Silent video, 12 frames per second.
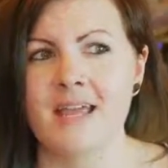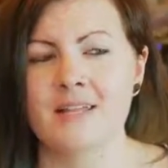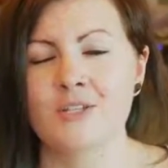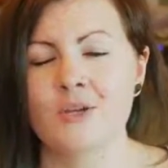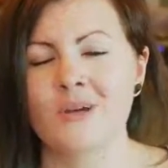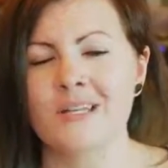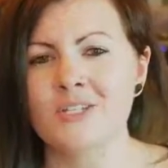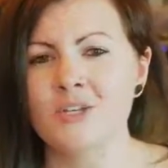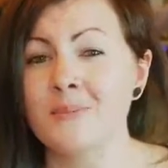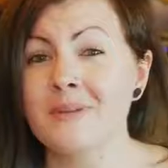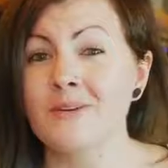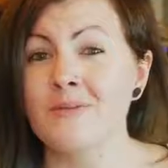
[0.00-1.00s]
And so it
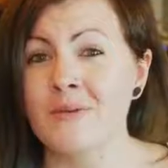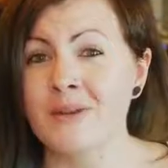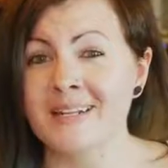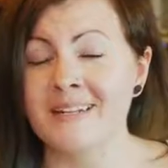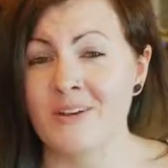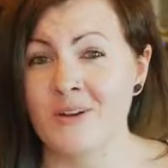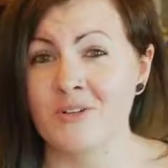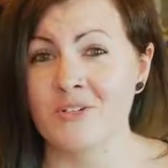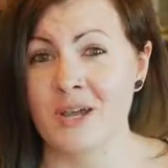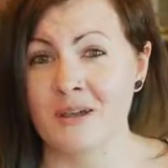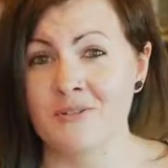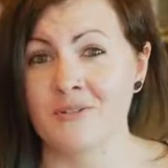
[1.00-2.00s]
took me a really long
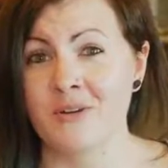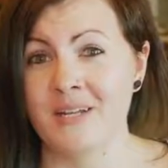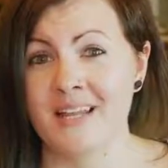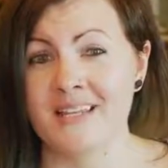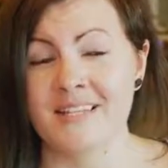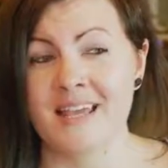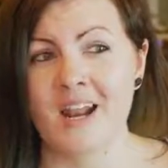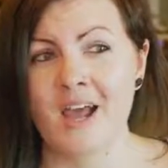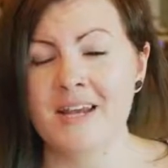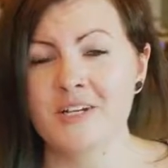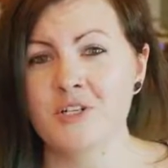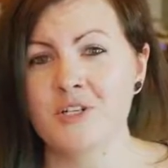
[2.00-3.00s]
time to realize that.
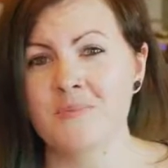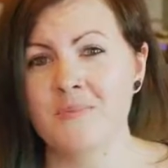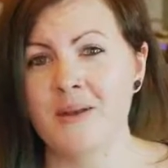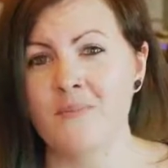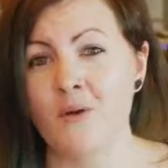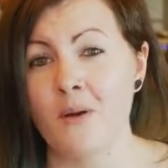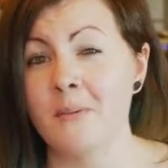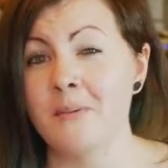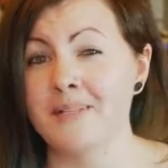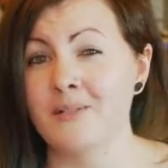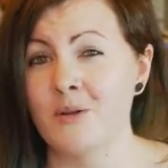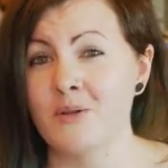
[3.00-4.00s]
I actually spent
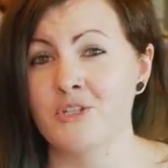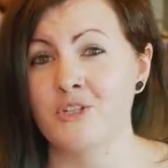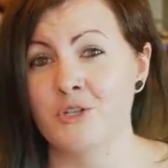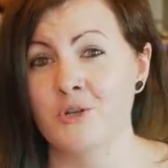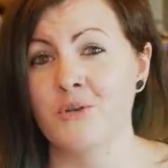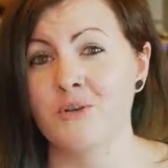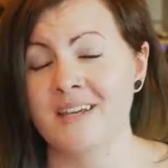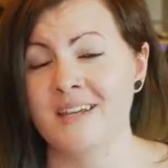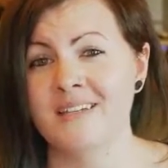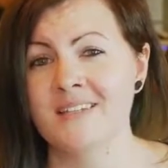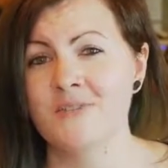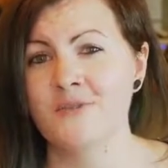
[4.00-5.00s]
probably close to 2
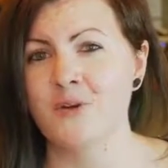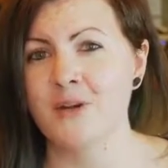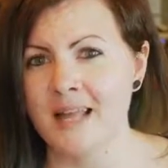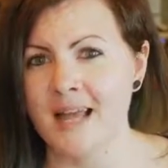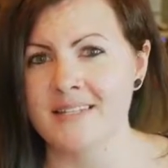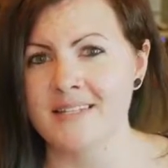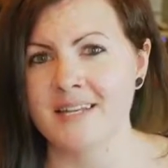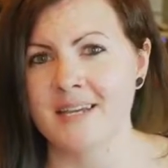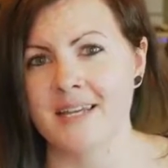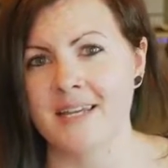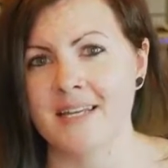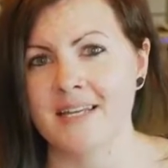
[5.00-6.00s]
years freelancing